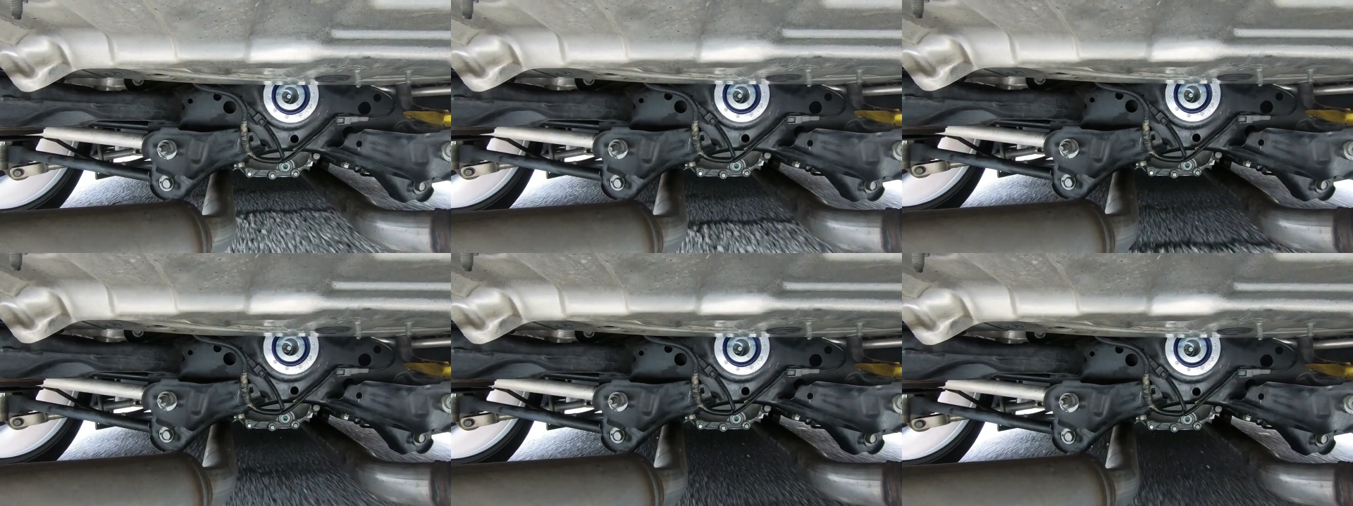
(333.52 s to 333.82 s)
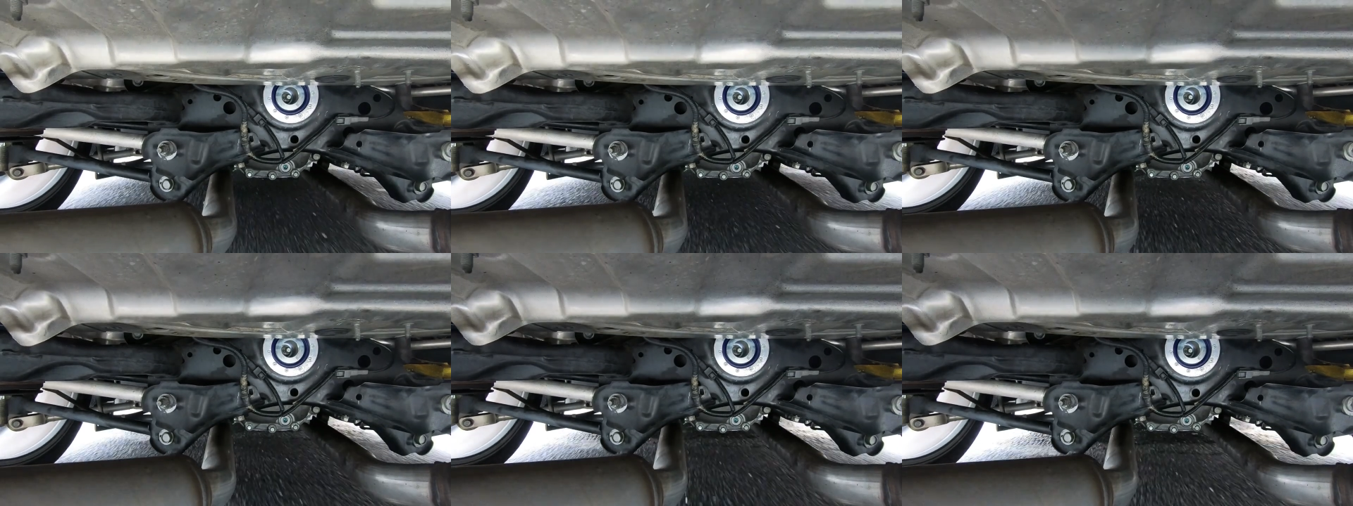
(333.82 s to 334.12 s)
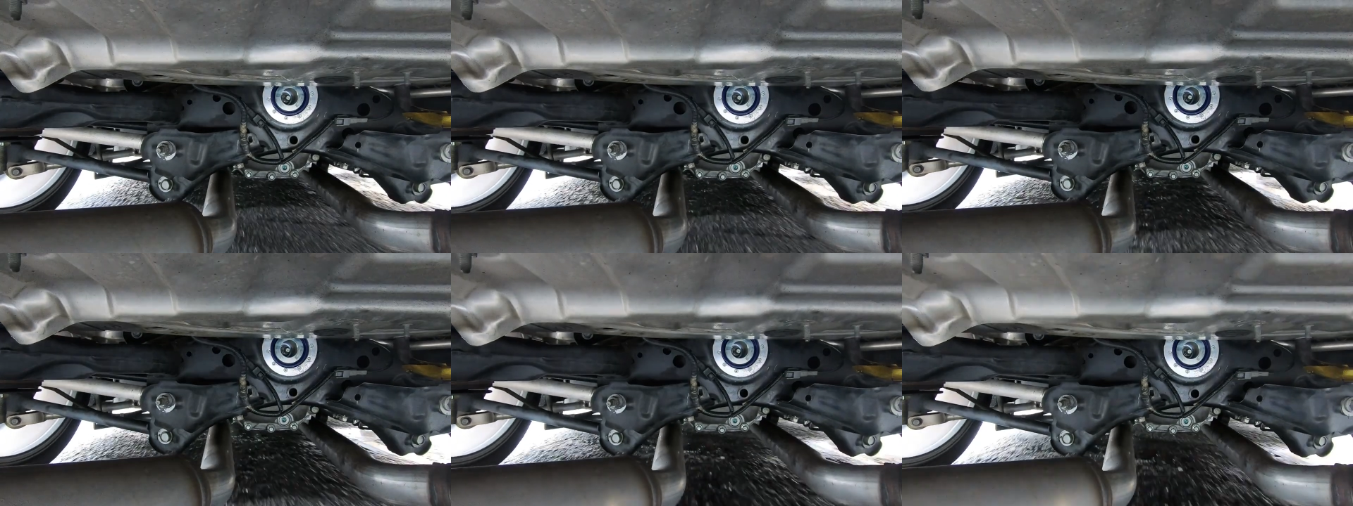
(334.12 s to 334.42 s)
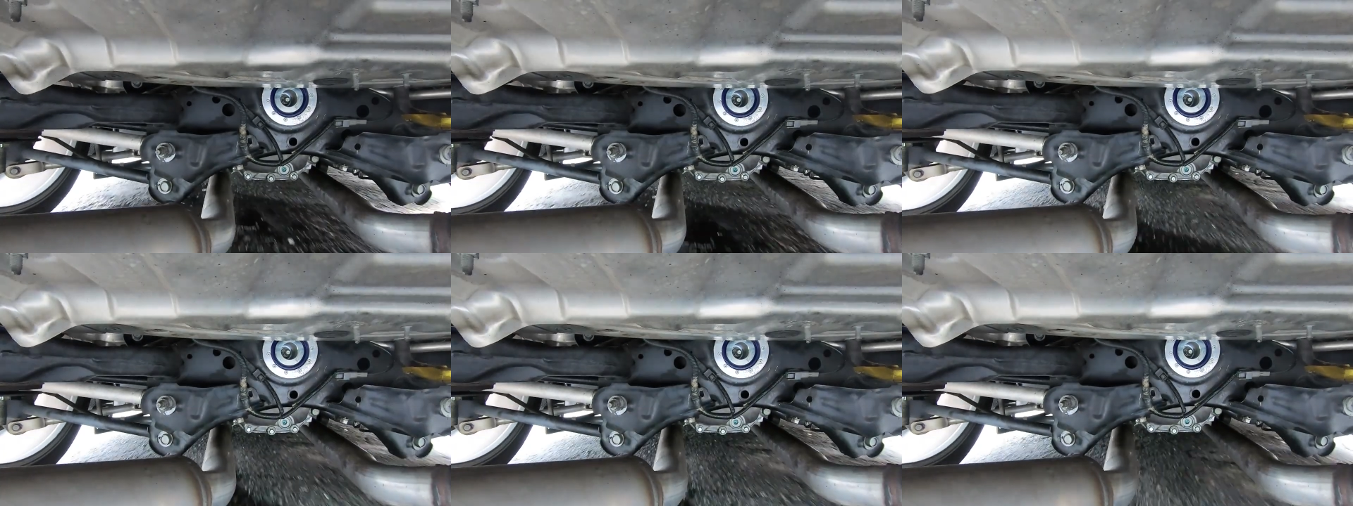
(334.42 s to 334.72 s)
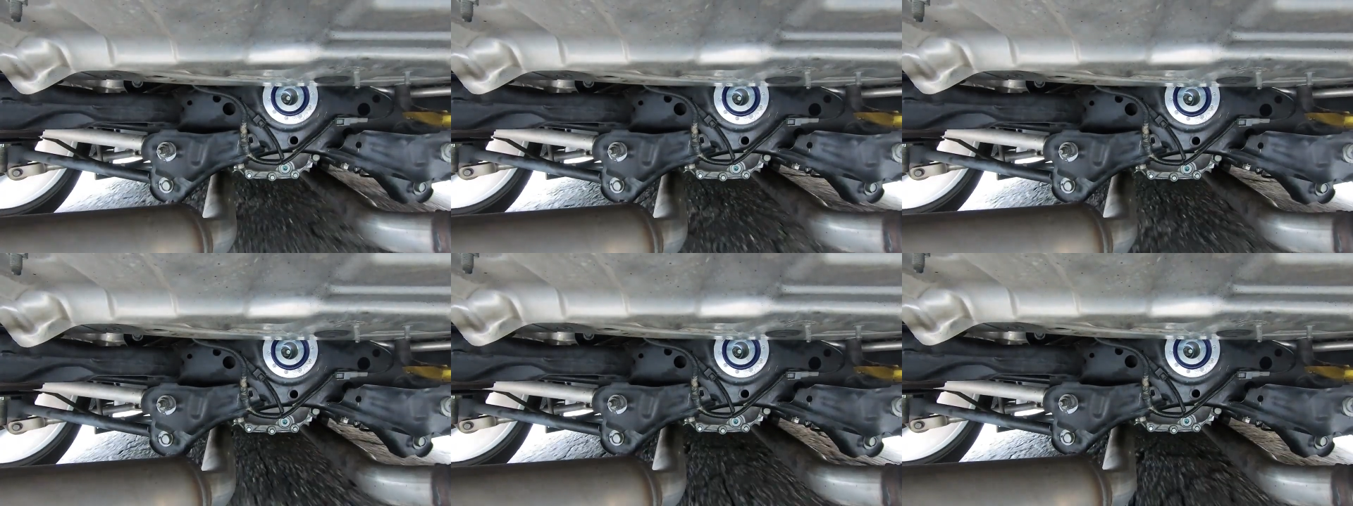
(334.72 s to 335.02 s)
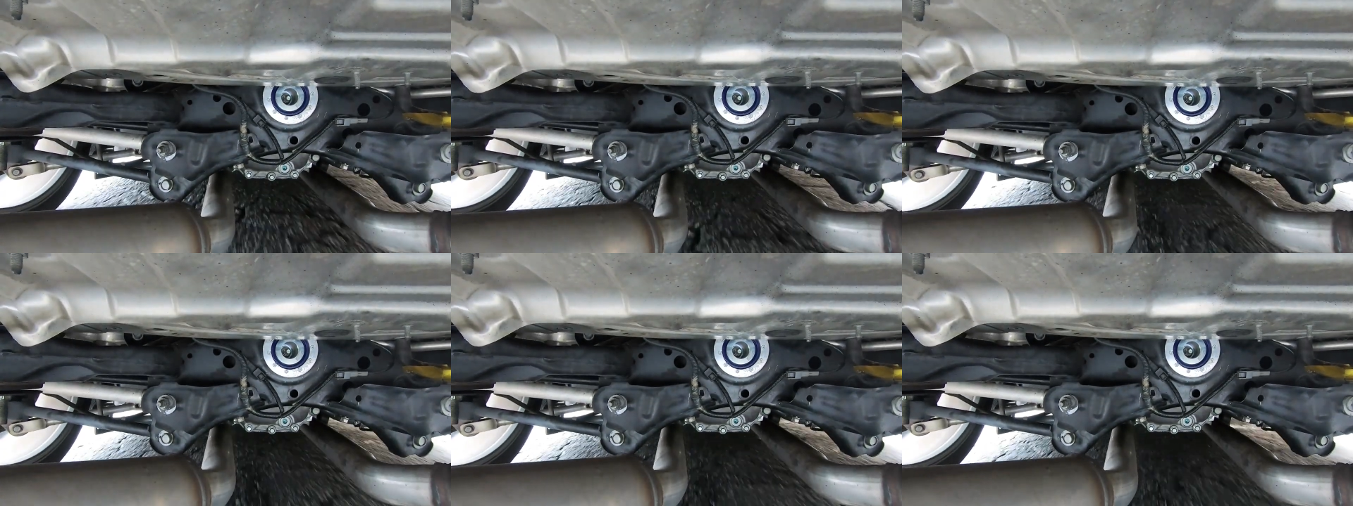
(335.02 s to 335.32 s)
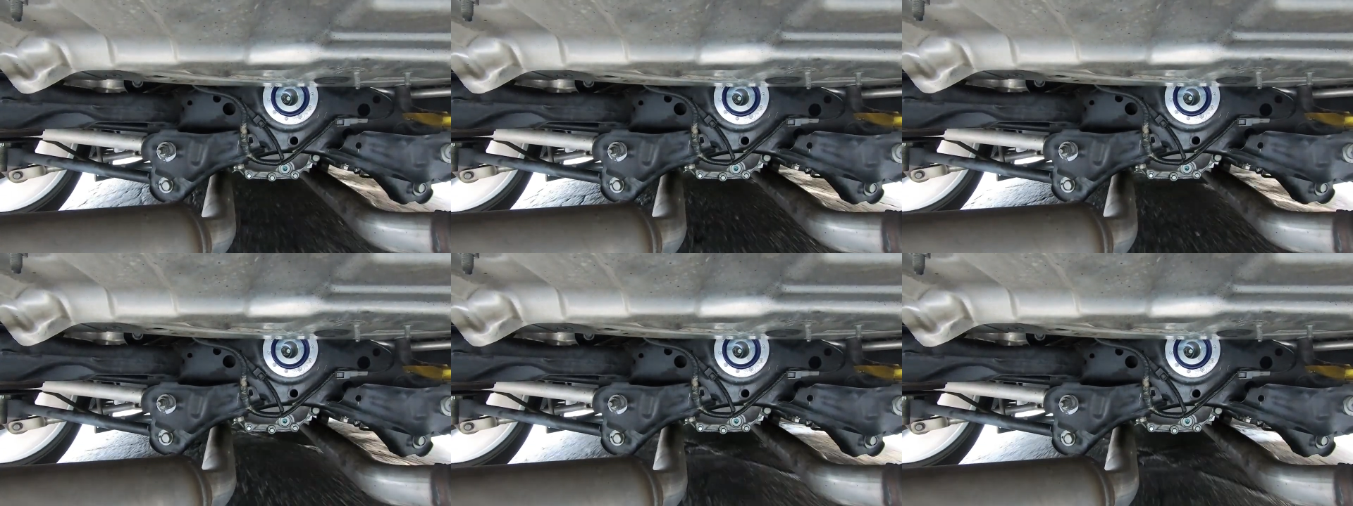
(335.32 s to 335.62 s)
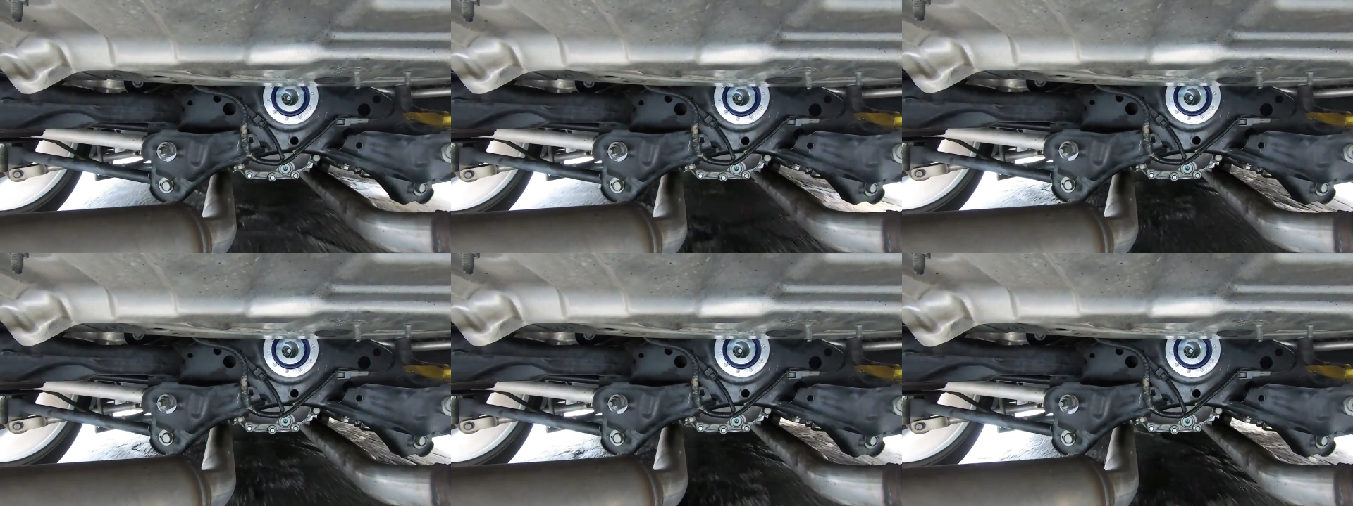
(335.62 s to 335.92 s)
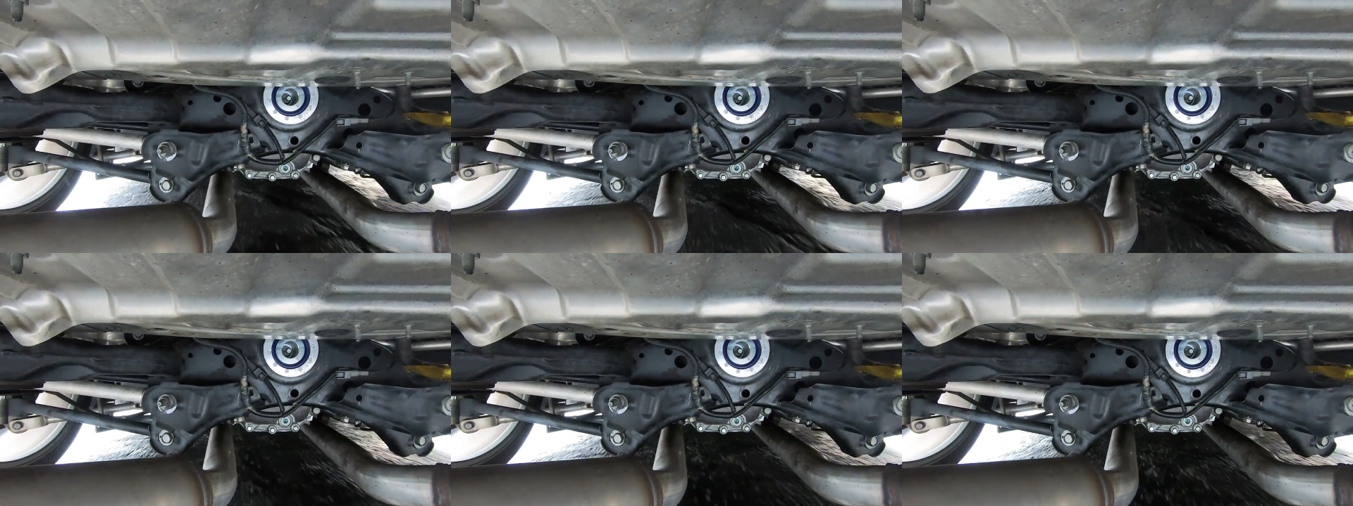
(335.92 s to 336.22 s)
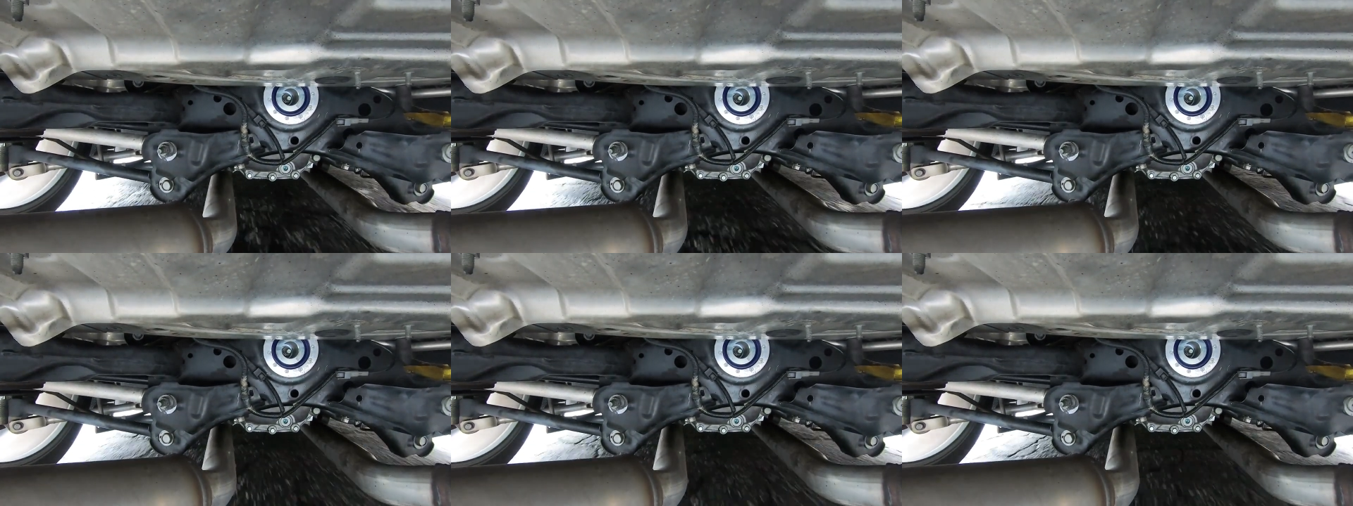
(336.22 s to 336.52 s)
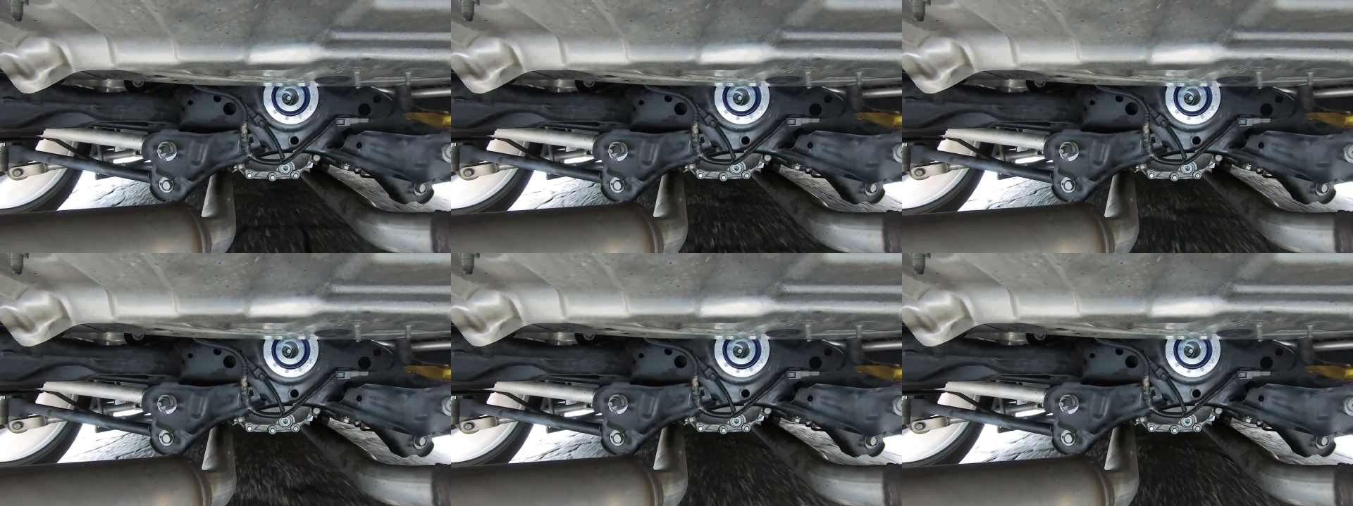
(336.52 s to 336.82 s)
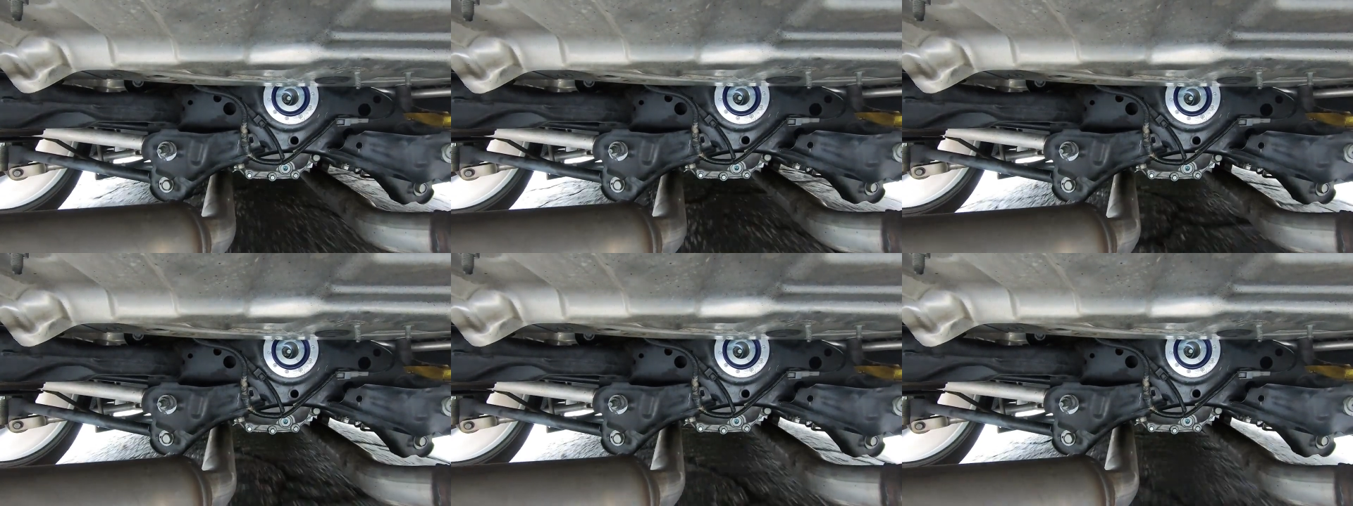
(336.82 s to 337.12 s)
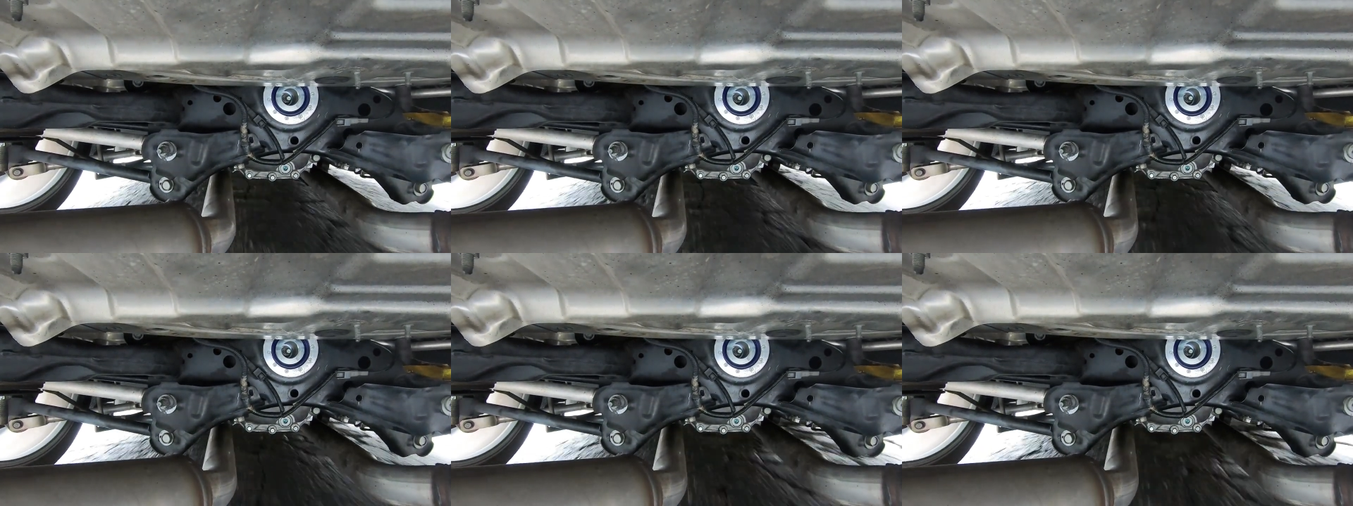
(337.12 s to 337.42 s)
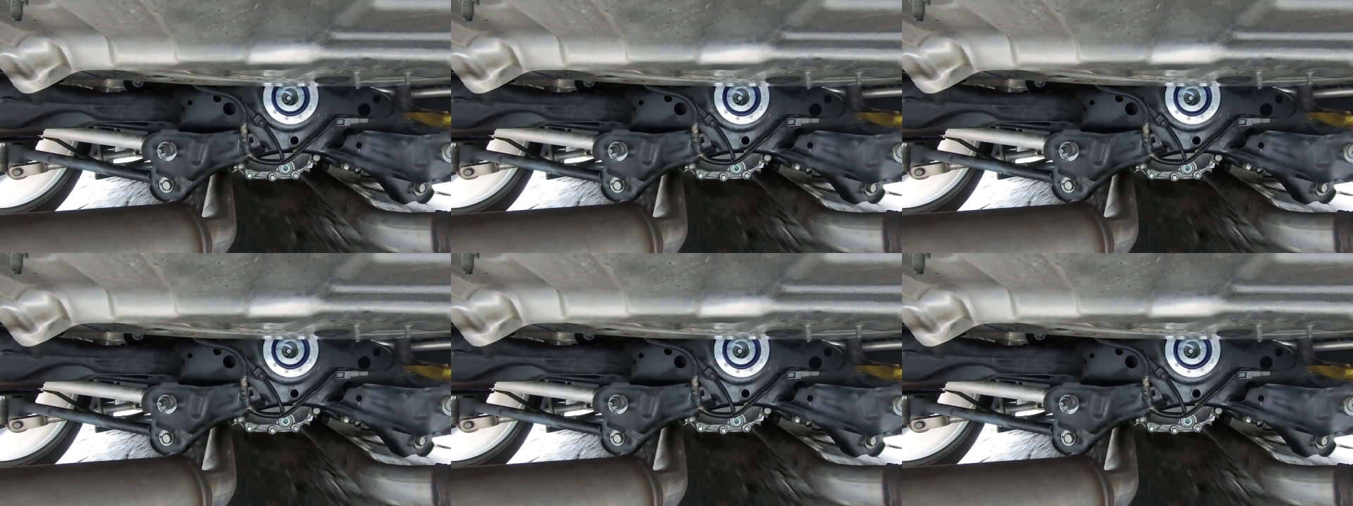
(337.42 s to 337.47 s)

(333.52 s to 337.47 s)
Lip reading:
(no speaker visible)